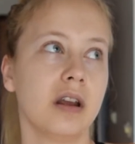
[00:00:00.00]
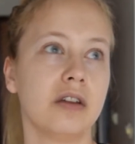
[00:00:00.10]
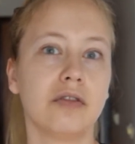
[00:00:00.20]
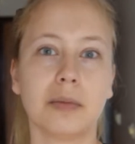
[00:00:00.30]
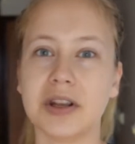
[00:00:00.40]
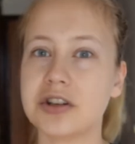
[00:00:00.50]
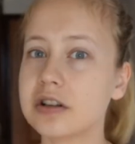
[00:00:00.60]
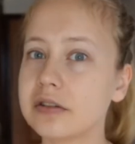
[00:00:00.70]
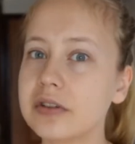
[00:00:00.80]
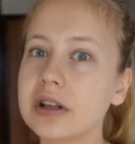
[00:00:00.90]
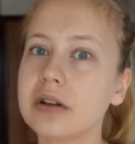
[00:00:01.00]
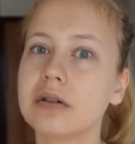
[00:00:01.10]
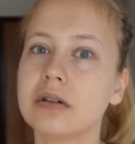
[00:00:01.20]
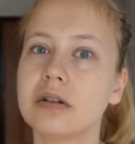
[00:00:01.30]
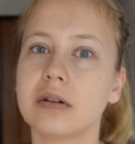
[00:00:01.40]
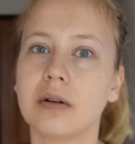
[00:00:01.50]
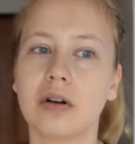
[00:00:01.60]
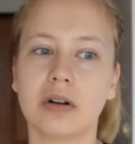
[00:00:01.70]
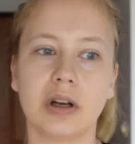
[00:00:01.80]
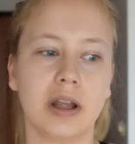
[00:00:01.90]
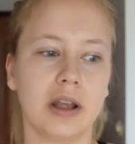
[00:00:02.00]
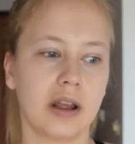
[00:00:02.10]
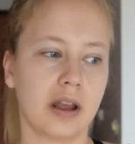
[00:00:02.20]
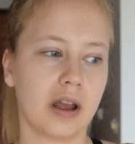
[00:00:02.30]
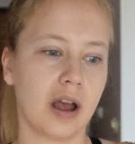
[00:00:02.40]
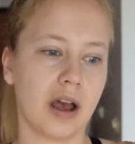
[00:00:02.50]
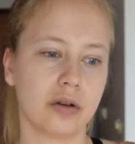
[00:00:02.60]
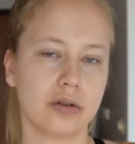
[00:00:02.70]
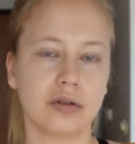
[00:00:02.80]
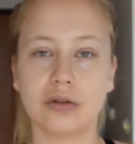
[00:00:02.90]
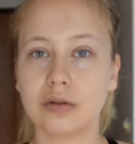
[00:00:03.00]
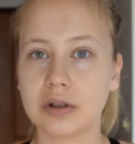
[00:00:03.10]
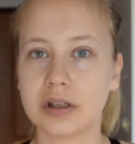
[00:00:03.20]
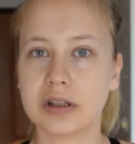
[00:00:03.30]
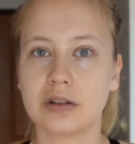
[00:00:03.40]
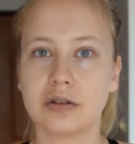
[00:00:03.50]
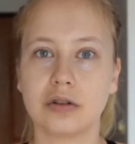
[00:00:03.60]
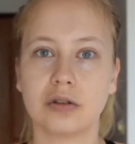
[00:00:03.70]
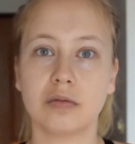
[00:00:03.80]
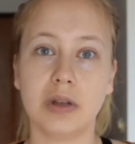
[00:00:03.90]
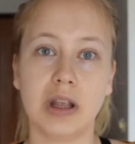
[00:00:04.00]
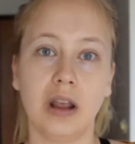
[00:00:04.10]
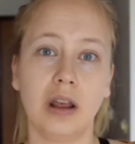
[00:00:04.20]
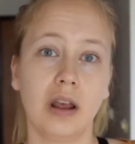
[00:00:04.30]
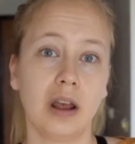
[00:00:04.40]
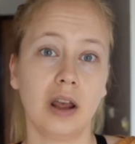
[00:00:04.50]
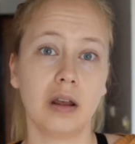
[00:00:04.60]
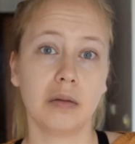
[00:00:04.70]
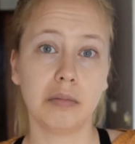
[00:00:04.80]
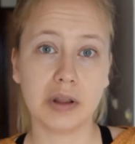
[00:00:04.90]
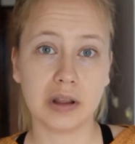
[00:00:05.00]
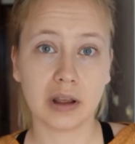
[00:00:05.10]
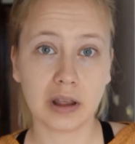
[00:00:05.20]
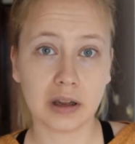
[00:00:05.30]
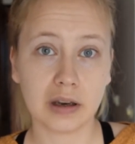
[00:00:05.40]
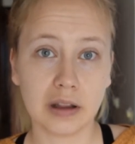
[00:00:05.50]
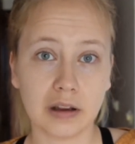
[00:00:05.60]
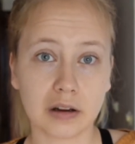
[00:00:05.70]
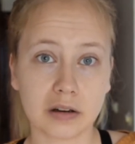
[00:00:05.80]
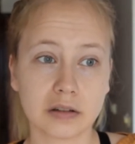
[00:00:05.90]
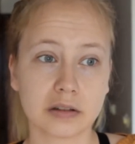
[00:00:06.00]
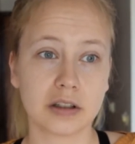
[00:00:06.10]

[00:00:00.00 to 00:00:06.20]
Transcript: informational video on like how to do it. This is just me being in here